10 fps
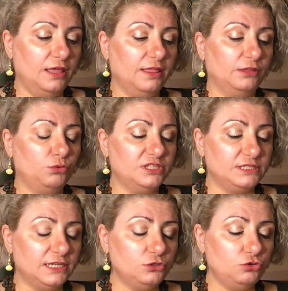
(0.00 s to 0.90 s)
that we
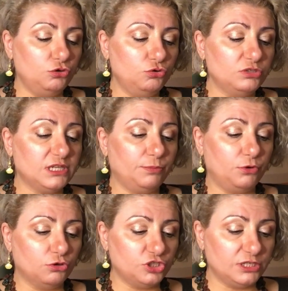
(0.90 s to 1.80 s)
tend to use
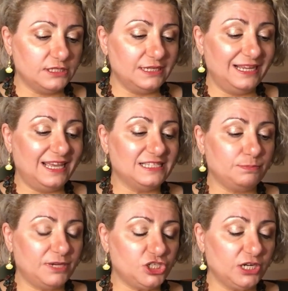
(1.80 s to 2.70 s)
subconsciously,
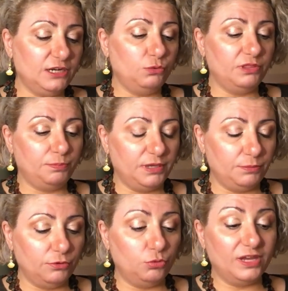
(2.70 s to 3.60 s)
especially with
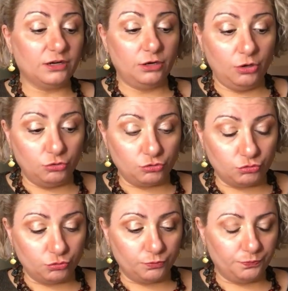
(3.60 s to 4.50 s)
people we are close to.